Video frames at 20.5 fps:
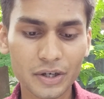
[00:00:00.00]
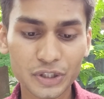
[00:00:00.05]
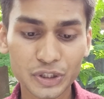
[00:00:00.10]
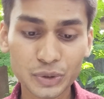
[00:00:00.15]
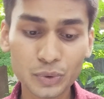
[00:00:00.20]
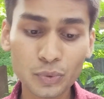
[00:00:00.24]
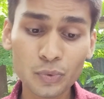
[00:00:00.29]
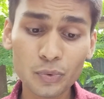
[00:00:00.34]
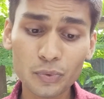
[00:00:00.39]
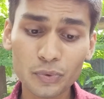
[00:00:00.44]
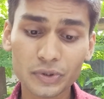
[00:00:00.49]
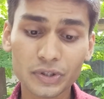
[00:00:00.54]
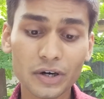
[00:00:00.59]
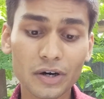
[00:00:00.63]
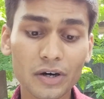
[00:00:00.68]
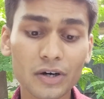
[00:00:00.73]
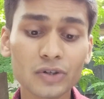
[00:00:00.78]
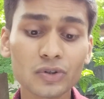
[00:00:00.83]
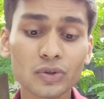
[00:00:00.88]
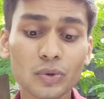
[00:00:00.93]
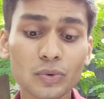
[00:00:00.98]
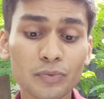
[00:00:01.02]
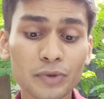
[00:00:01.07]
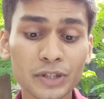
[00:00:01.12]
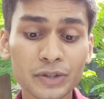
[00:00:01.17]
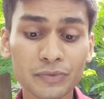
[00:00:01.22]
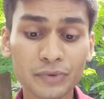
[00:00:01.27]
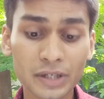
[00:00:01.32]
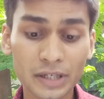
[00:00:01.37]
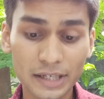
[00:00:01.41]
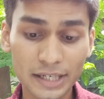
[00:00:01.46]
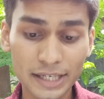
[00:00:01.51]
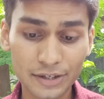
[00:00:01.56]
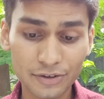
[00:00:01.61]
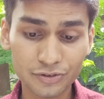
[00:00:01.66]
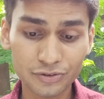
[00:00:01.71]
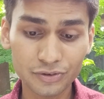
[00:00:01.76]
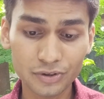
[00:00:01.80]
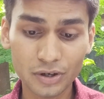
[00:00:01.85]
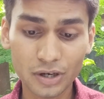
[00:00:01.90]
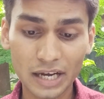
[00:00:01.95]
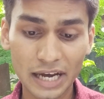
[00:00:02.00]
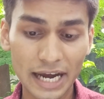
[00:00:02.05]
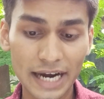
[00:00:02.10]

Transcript: you, the earth on which we live,